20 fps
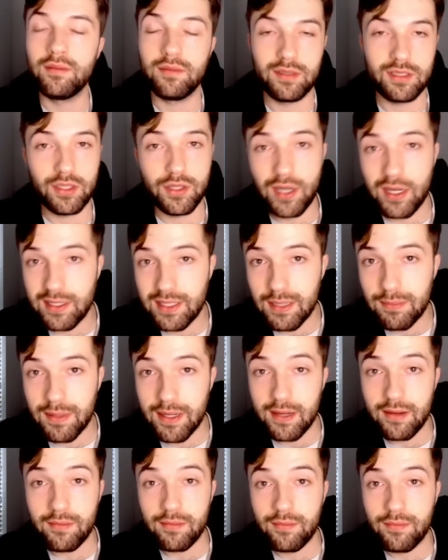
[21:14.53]
So you got
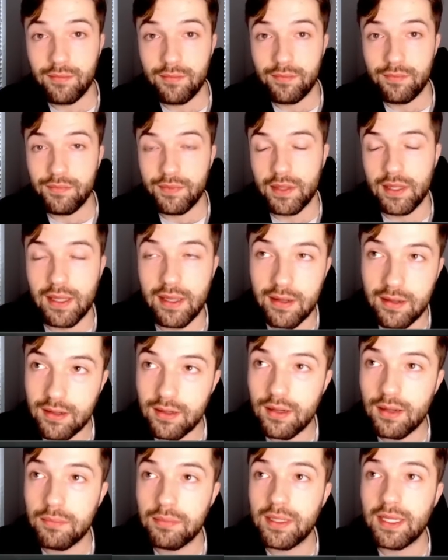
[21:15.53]
DB. You
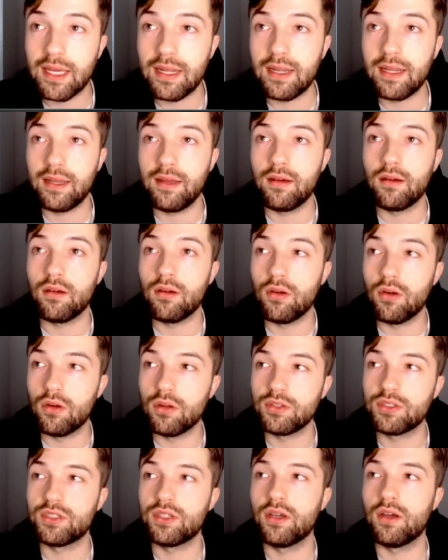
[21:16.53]
ended up getting
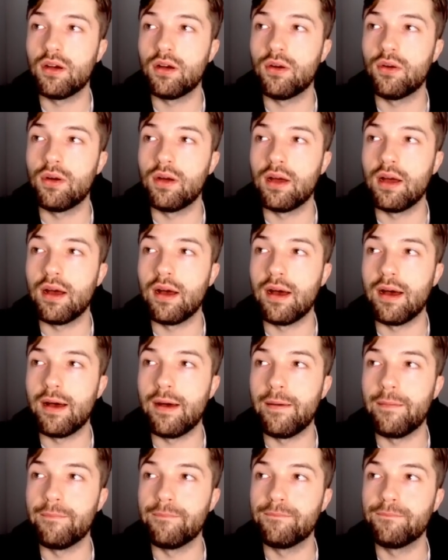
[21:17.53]
also
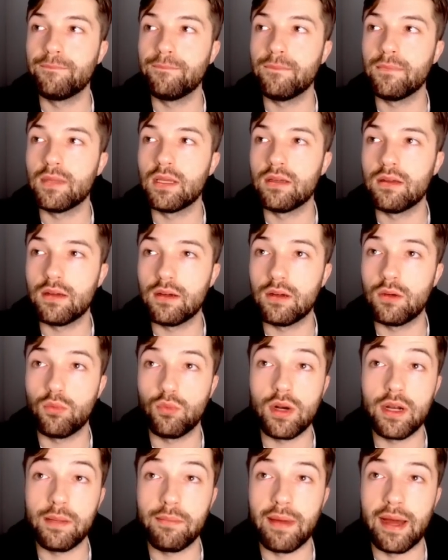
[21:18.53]
a
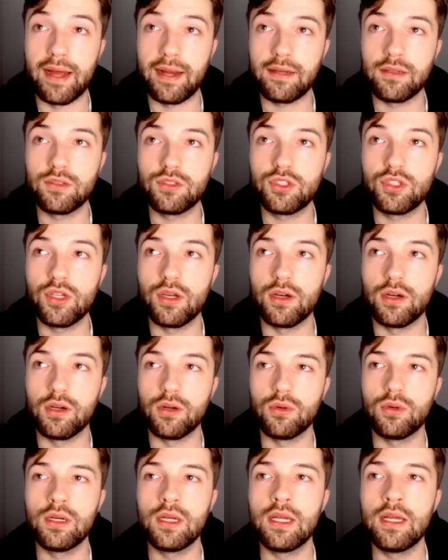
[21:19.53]
running back.
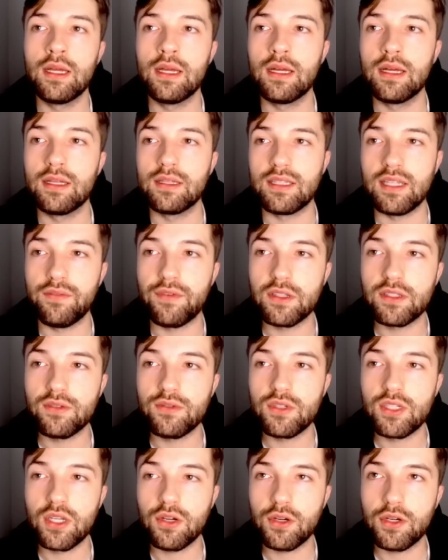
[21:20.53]
So defensive
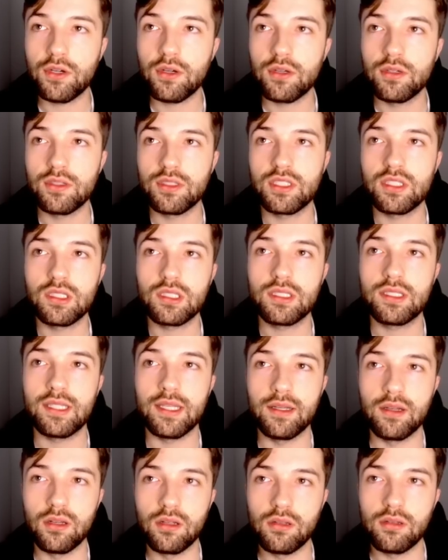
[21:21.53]
interior
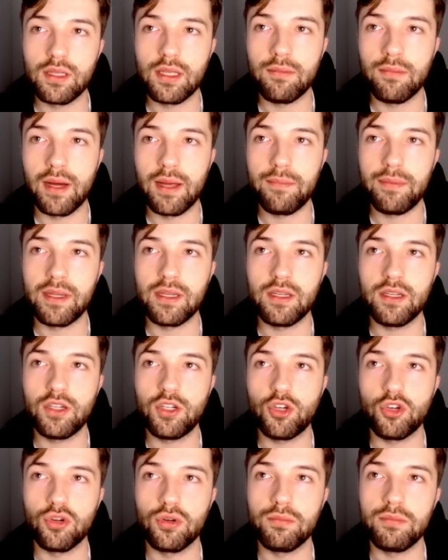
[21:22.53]
still, in my opinion,
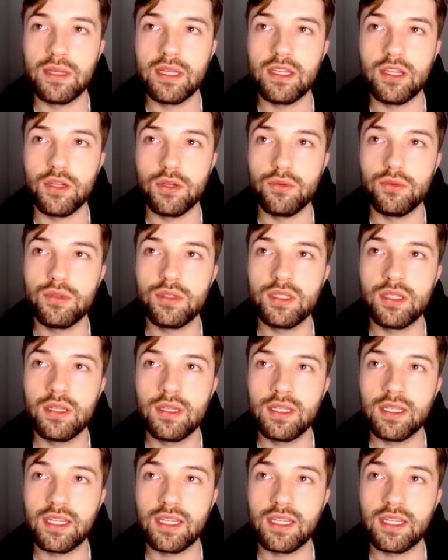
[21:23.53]
could be used.